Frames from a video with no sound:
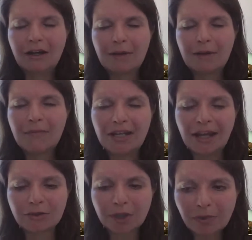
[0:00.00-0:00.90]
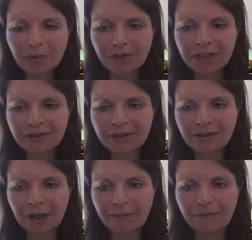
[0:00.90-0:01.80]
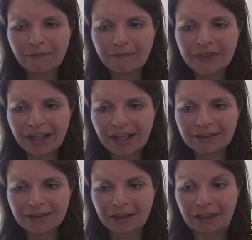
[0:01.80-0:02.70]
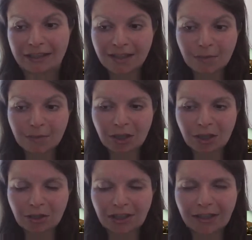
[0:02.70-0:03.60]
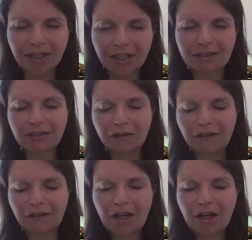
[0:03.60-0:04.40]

um, an entry point um, that uh, is especially attractive